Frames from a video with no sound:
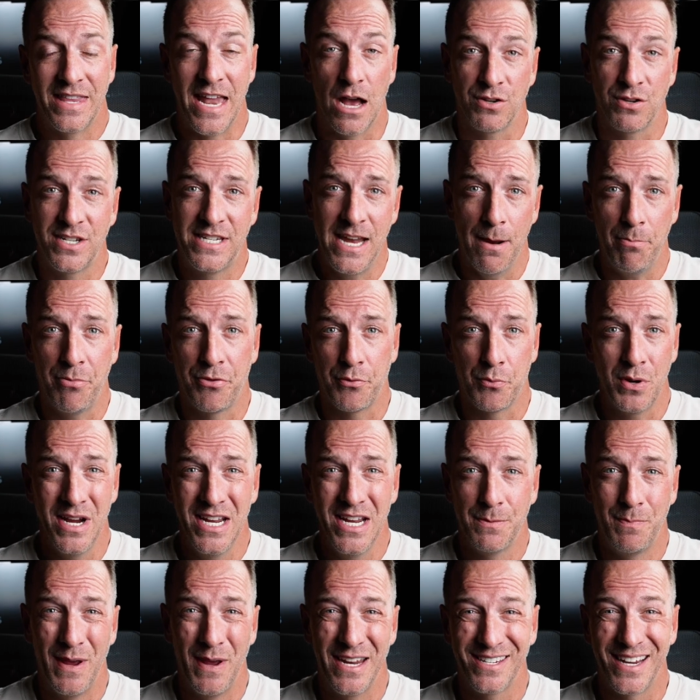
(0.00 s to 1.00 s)
Now, step three
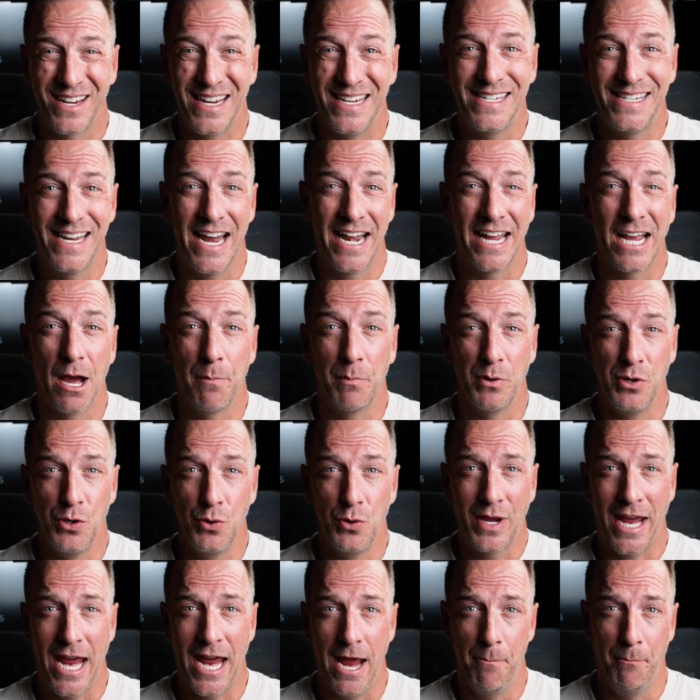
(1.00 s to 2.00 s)
is basically setting up up a new
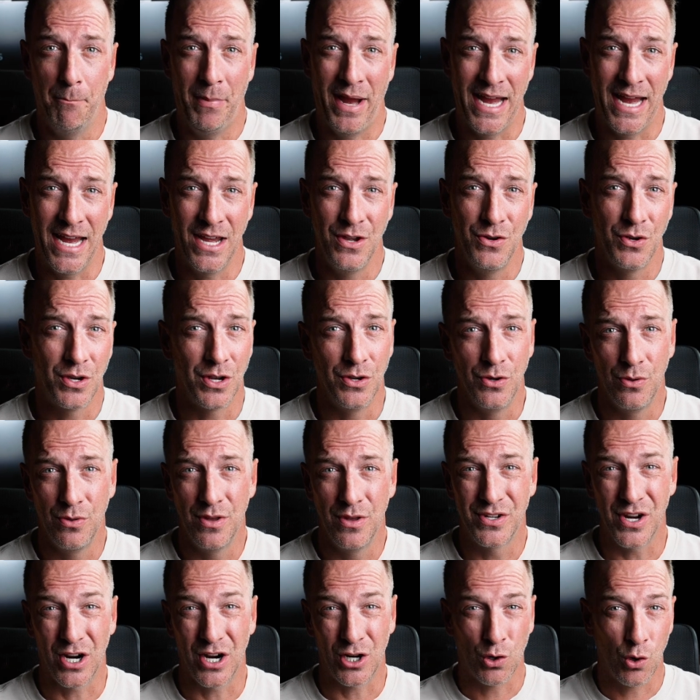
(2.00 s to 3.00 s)
campaign. You can do
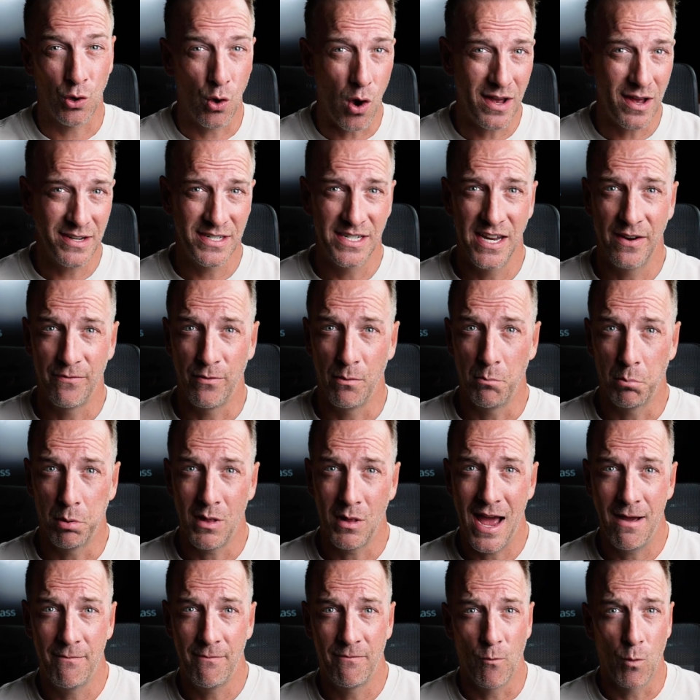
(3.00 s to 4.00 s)
this across different
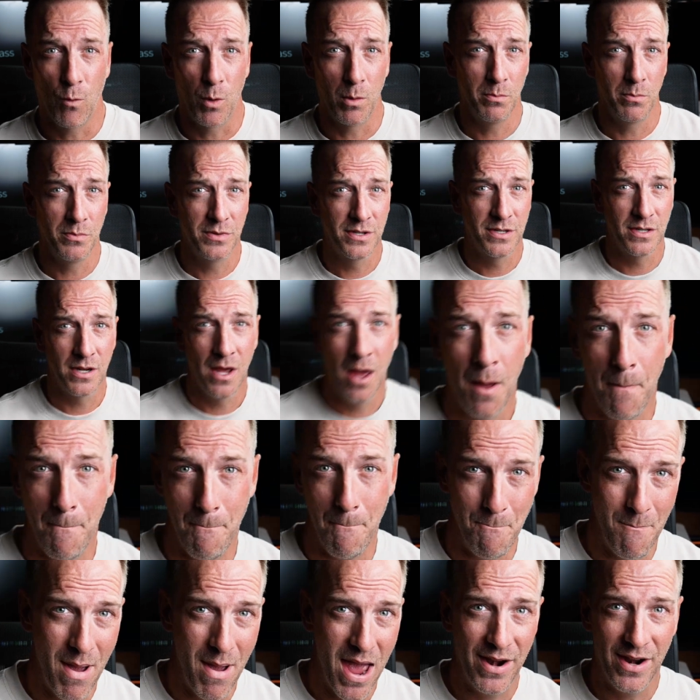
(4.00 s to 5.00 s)
platforms
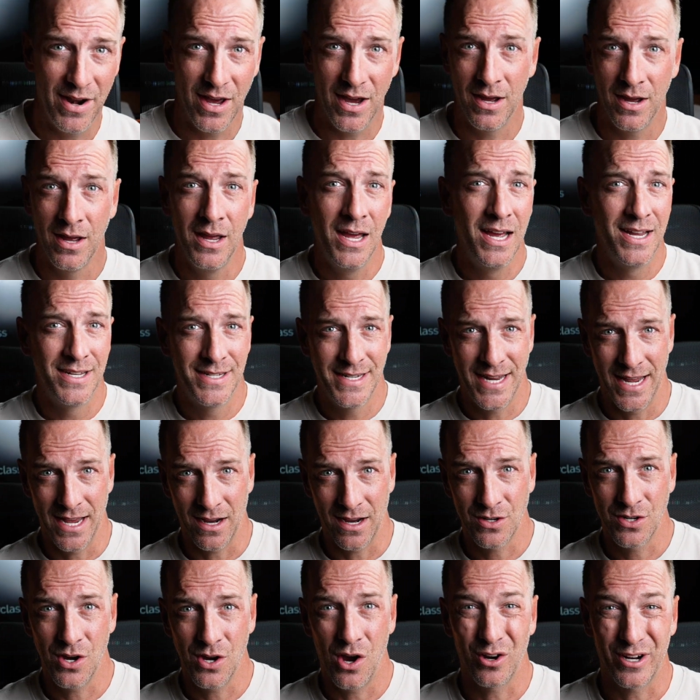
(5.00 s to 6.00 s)
Meta,
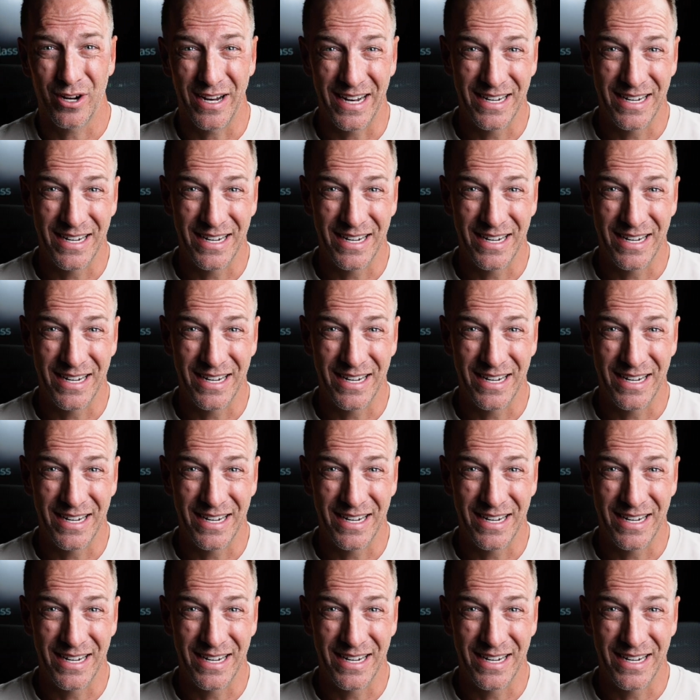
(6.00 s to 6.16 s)
TikTok,